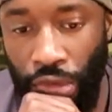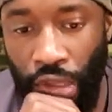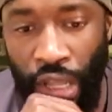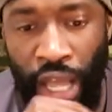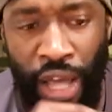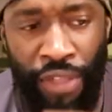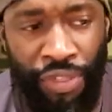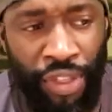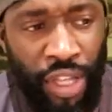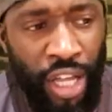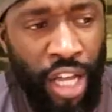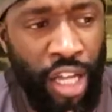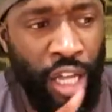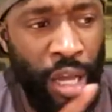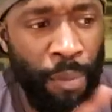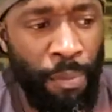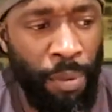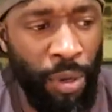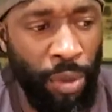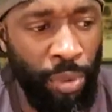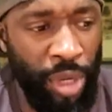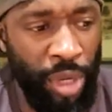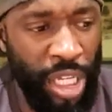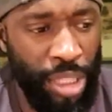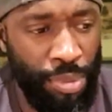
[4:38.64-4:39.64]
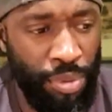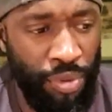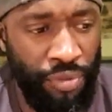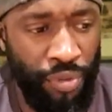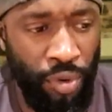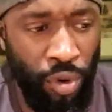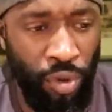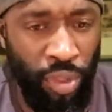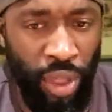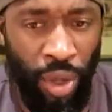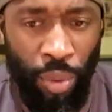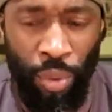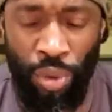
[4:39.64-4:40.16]
I think a couple of weeks
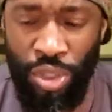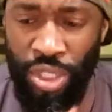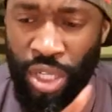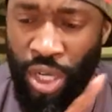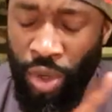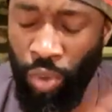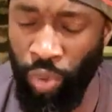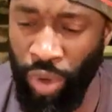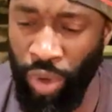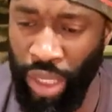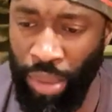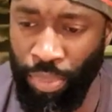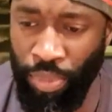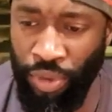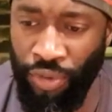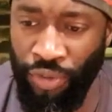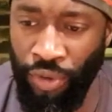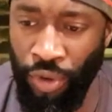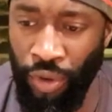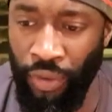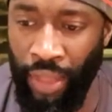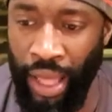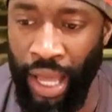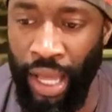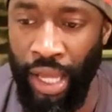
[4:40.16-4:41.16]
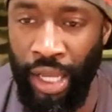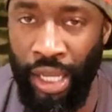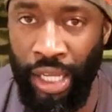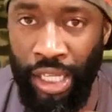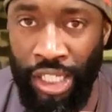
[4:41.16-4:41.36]
before that, or was it a week before that,